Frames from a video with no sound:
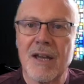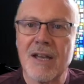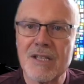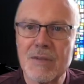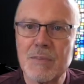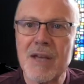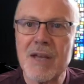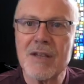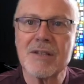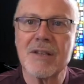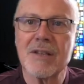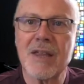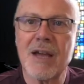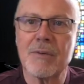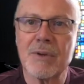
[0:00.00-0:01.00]

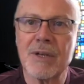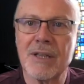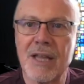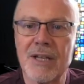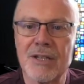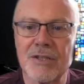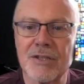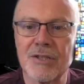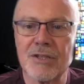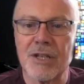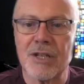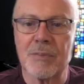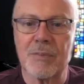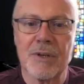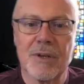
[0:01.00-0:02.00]
especially that
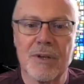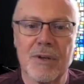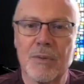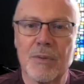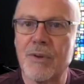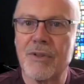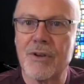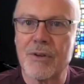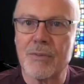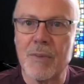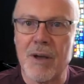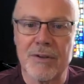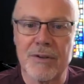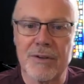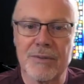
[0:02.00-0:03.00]
relationship with your
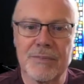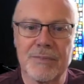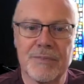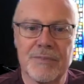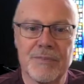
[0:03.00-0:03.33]
mother?